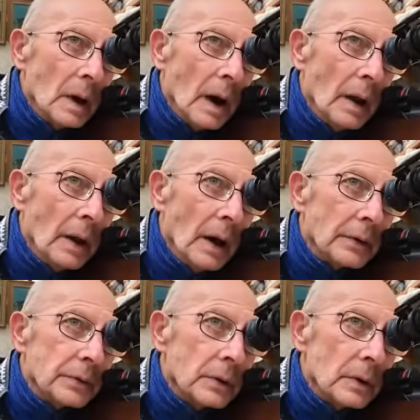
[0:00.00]
And
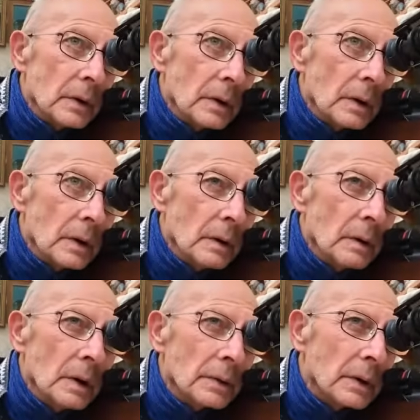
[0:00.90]
there's, is
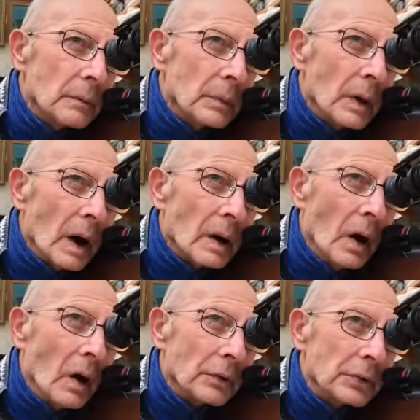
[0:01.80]
it? I
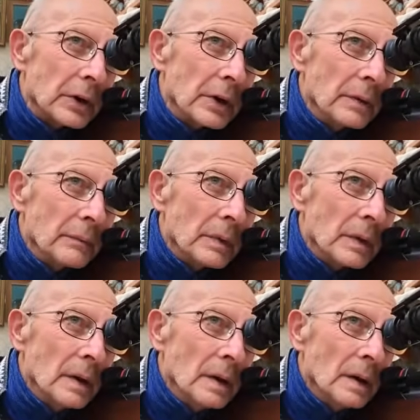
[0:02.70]
can't see.
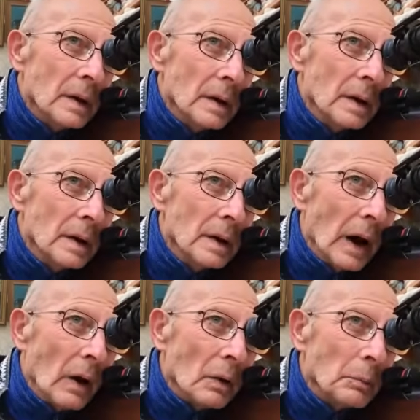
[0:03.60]

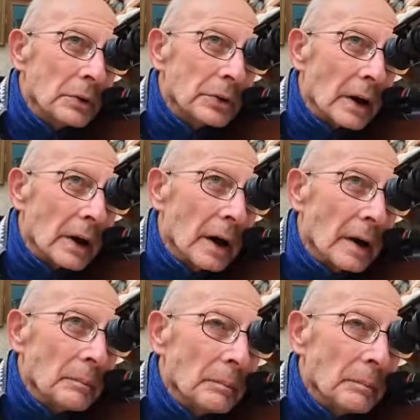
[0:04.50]
No, I missed it again.